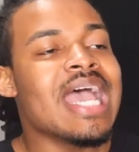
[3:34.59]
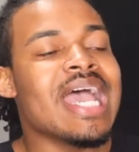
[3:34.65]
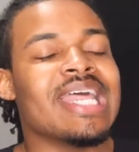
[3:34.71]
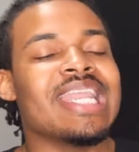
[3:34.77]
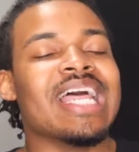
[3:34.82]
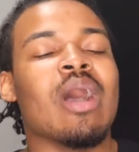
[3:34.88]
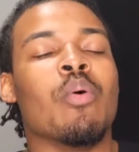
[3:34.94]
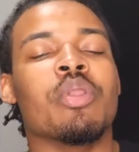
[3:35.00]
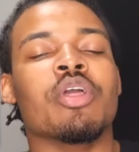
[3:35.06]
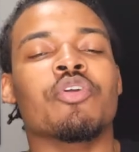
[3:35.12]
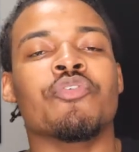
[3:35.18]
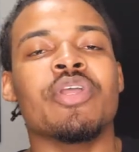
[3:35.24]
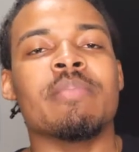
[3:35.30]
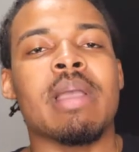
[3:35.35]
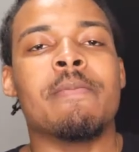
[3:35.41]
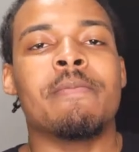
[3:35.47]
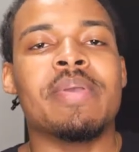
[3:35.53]
and I want to
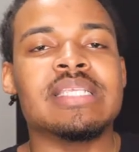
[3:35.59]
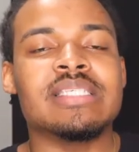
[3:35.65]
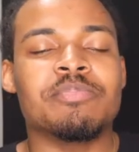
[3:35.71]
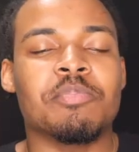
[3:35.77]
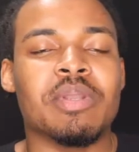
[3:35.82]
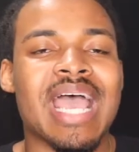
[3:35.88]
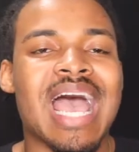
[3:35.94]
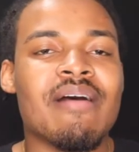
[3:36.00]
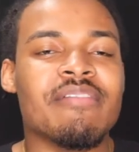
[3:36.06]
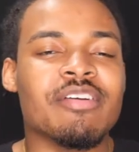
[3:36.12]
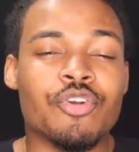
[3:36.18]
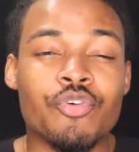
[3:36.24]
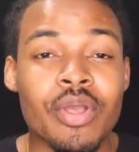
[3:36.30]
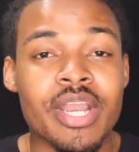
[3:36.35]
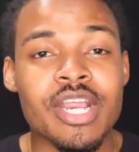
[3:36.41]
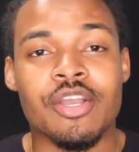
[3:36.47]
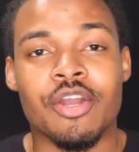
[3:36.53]
create my business, but I have a
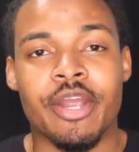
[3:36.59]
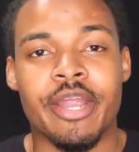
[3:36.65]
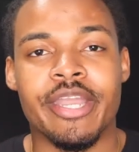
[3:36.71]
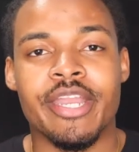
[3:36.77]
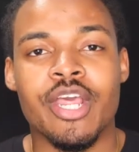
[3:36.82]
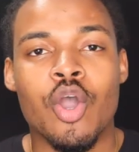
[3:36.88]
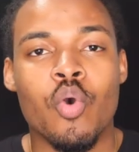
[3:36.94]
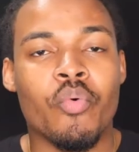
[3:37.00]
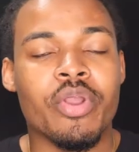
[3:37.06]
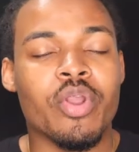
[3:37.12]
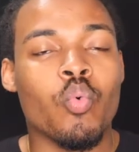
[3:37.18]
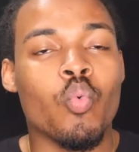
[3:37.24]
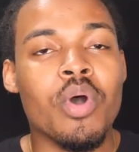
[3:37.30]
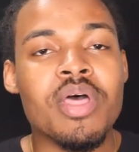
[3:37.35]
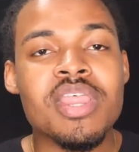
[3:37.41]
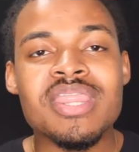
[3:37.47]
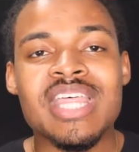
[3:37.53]
credit card with a
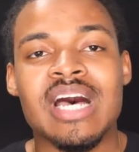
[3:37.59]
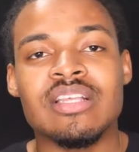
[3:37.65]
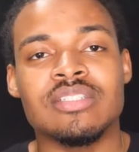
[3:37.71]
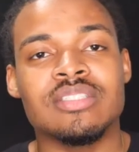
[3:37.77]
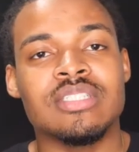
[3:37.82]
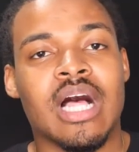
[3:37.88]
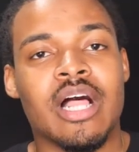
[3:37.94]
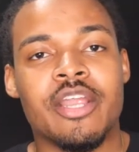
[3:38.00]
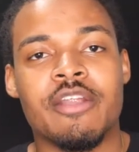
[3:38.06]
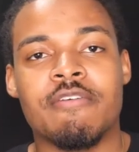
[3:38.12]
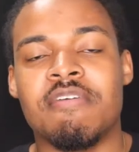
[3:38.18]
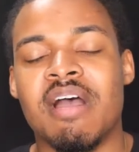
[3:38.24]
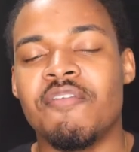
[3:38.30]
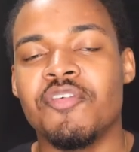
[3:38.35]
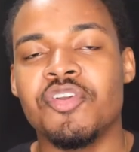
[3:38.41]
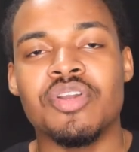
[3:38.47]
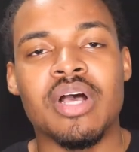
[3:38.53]
$1,000,
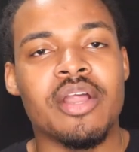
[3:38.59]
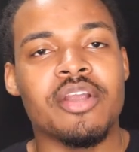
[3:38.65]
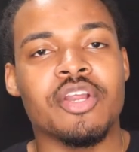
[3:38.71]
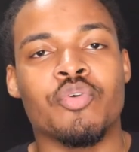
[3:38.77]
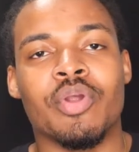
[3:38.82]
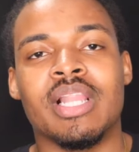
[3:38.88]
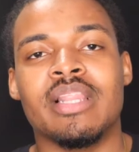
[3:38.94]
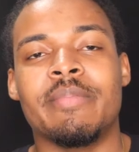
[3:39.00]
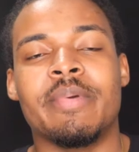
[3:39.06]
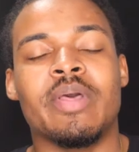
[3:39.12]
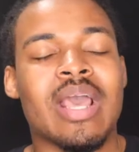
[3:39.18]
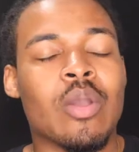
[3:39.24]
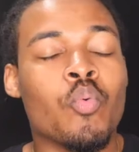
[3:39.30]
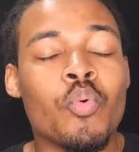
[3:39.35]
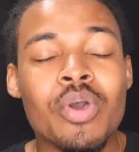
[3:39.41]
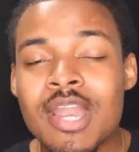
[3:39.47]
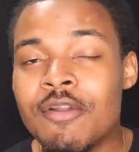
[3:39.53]
$500 credit limit,
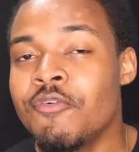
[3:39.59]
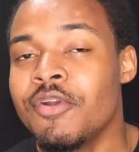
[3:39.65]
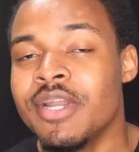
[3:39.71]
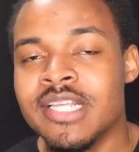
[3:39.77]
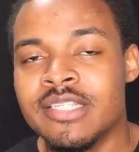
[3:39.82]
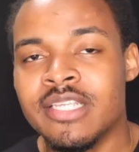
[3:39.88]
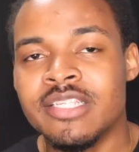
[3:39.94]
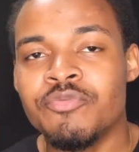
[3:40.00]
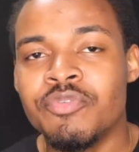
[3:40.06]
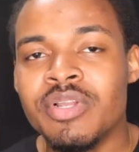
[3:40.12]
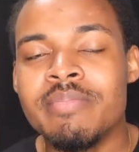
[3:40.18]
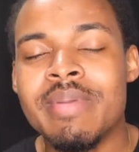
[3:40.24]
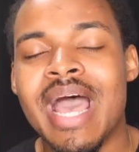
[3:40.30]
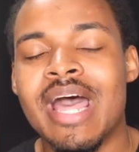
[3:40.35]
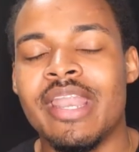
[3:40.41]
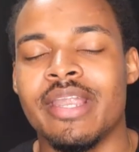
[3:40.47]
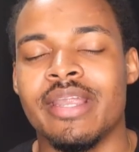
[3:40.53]
like whatever it is, doesn't really
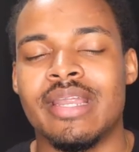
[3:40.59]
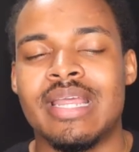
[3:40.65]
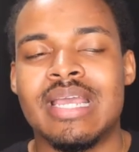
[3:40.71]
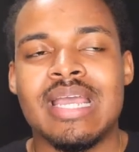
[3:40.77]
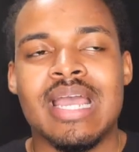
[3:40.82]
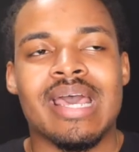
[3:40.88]
matter.